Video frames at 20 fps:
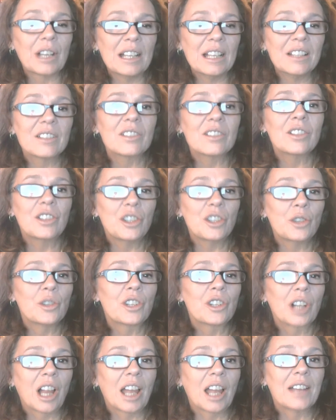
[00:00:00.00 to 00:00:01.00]

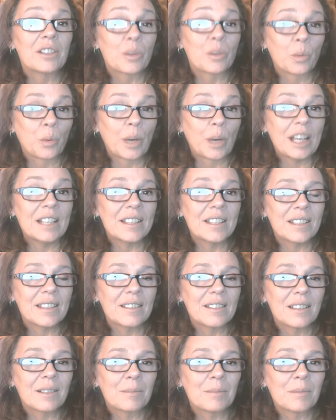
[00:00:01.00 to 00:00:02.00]
institutionalized
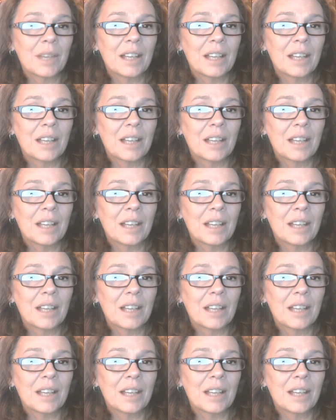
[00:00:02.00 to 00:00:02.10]
racism,